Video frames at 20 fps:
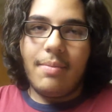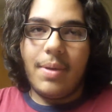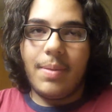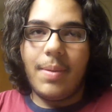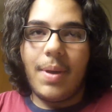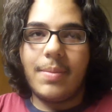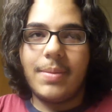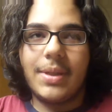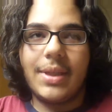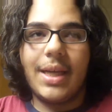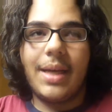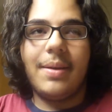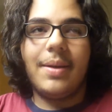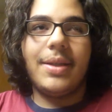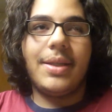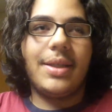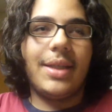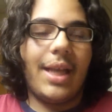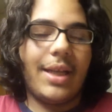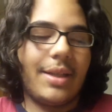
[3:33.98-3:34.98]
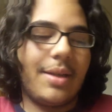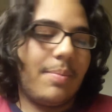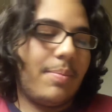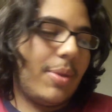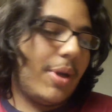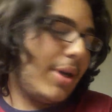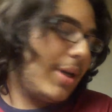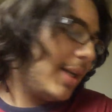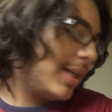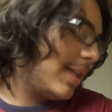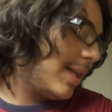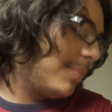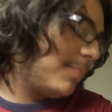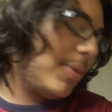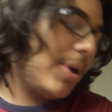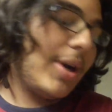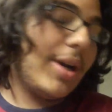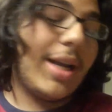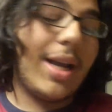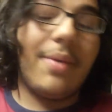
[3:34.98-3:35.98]
My mom's just gonna, she's like, they're burning, they're
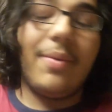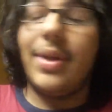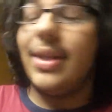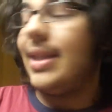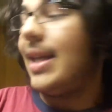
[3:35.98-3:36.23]
burning on one